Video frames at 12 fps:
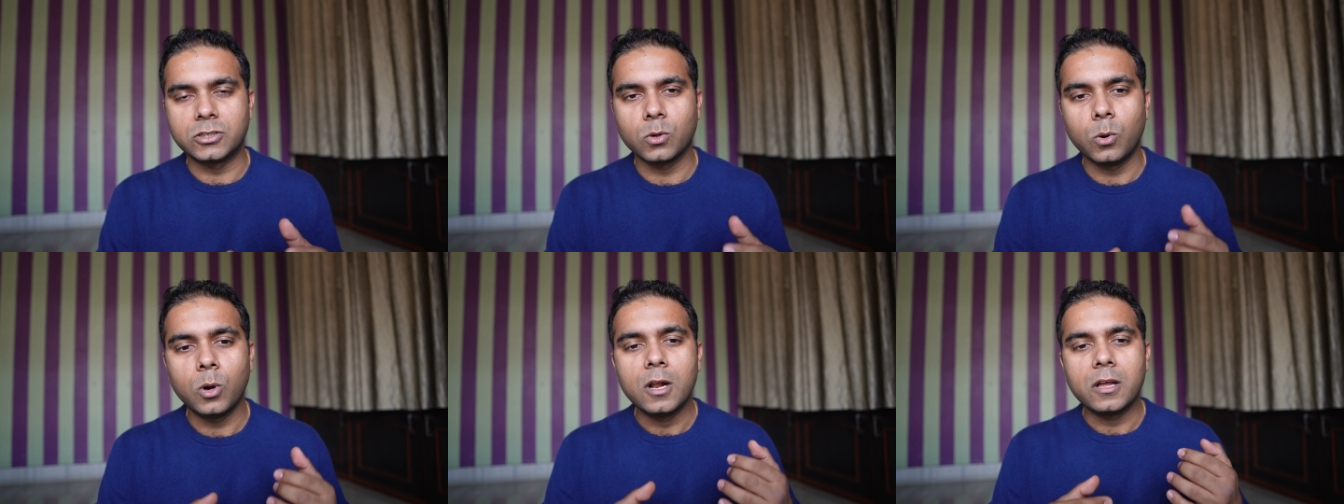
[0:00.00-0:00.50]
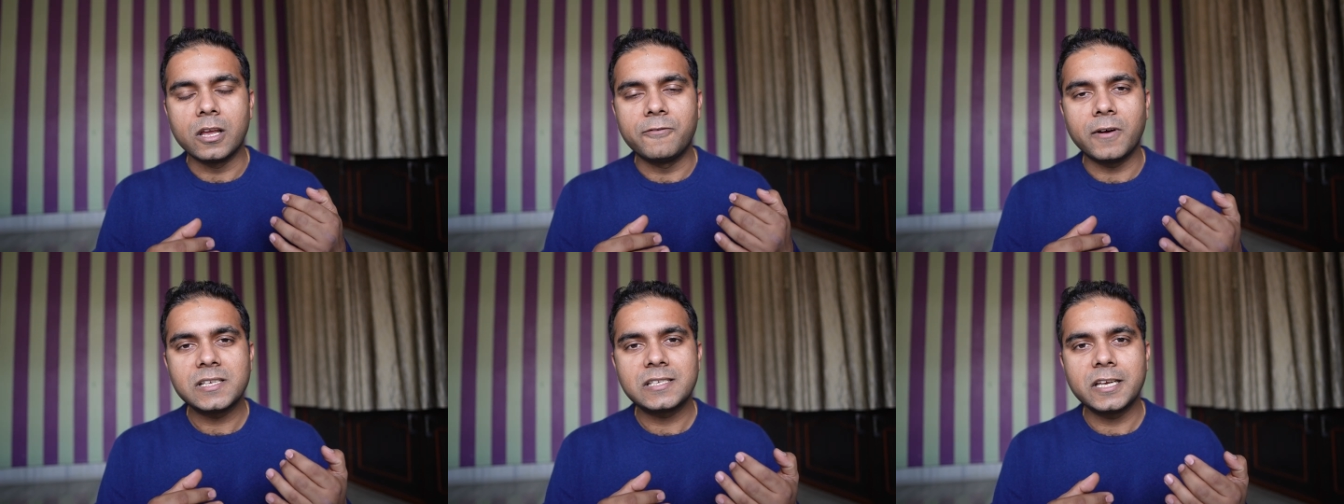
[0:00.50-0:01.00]
So if
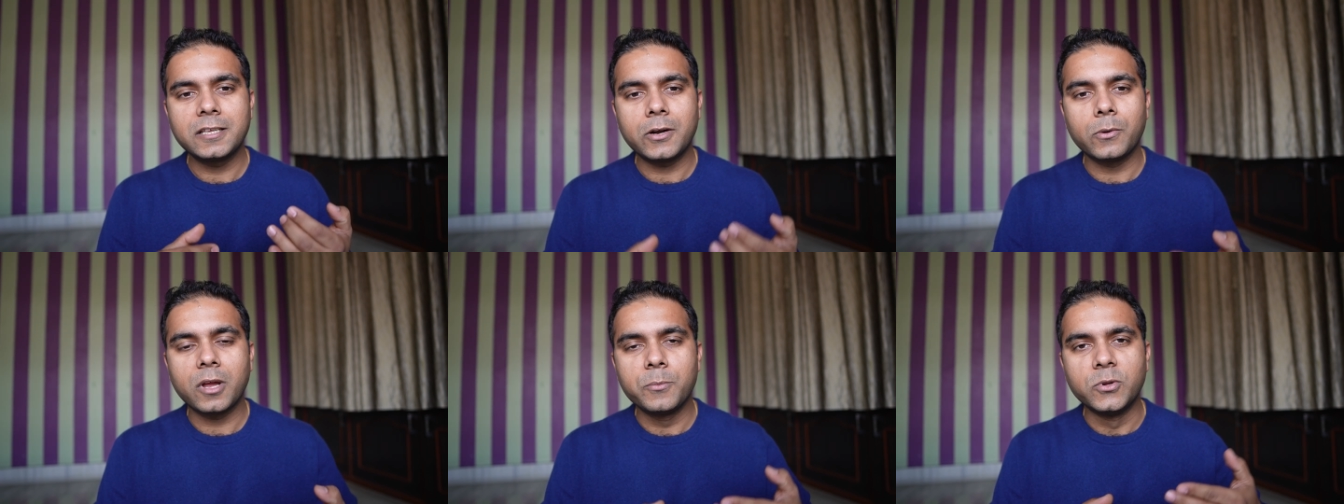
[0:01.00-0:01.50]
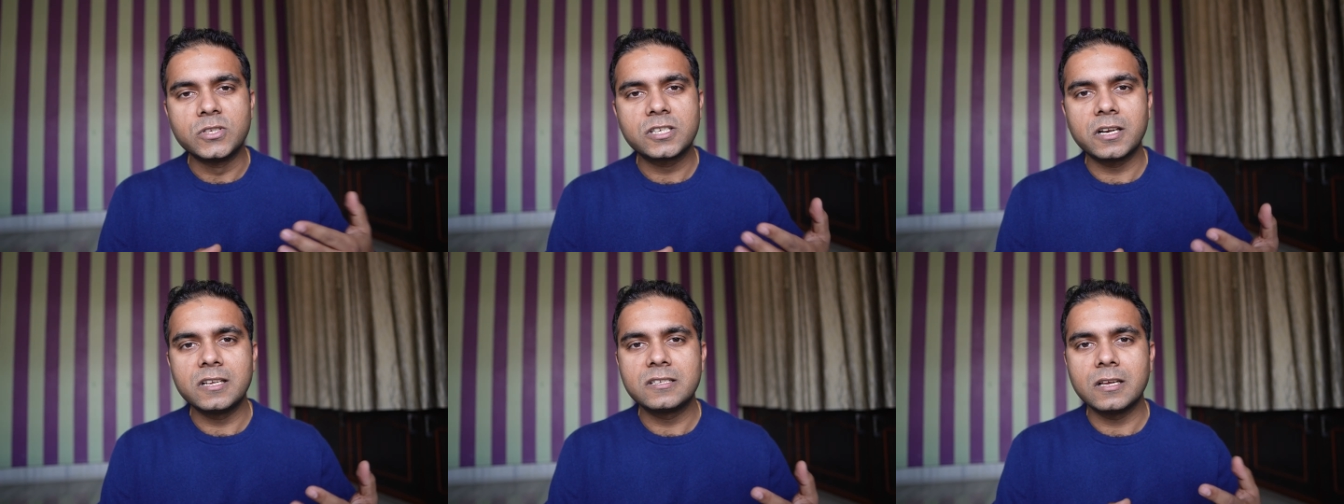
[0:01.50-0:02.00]
I say that, okay,
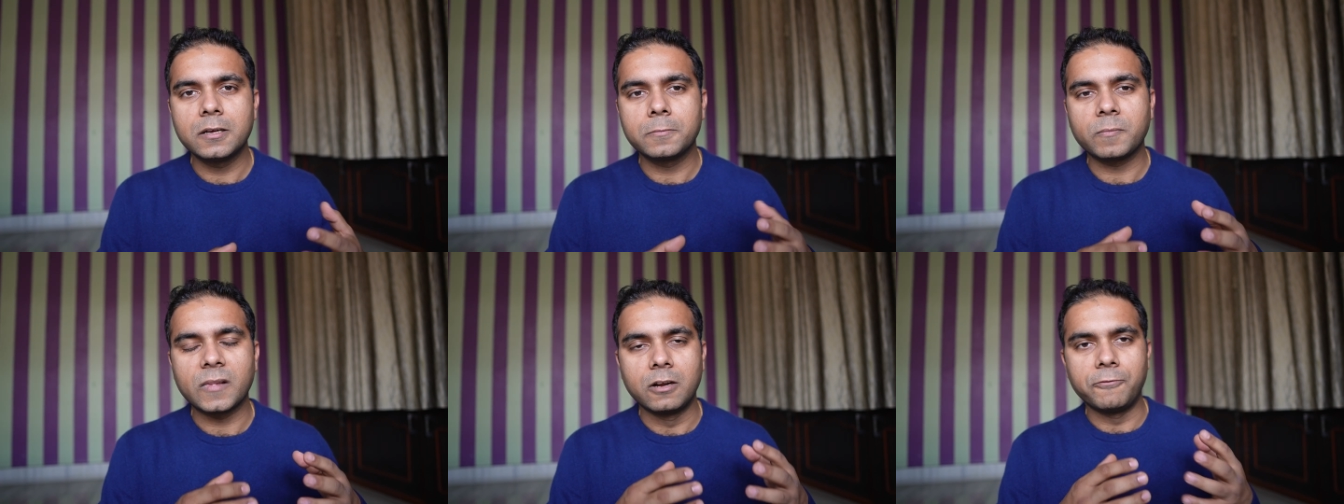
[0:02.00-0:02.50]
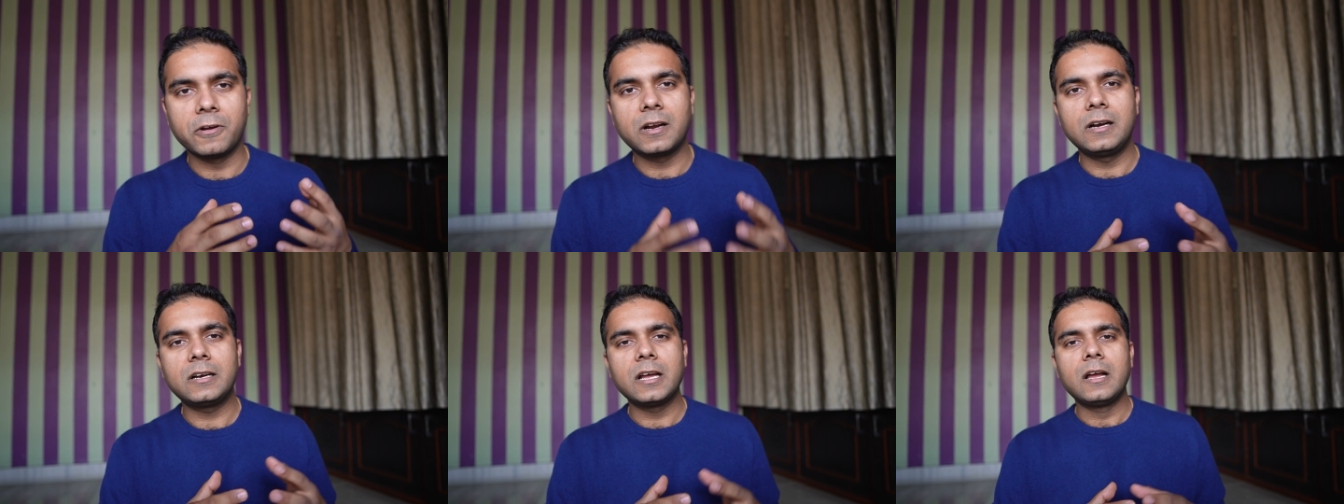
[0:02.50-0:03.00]
Münster is the
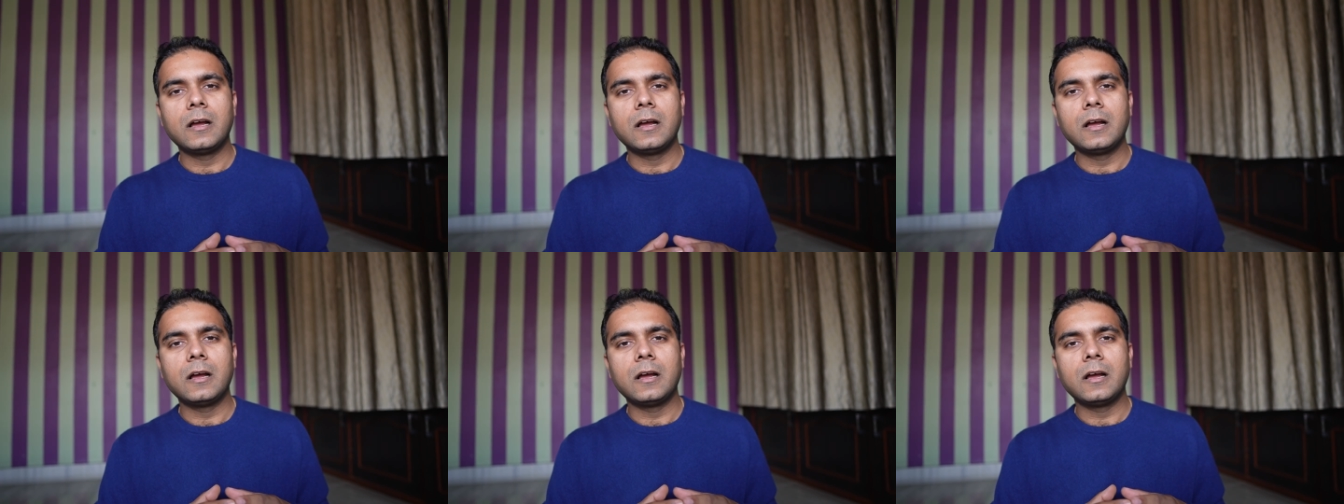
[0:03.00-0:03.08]
difficult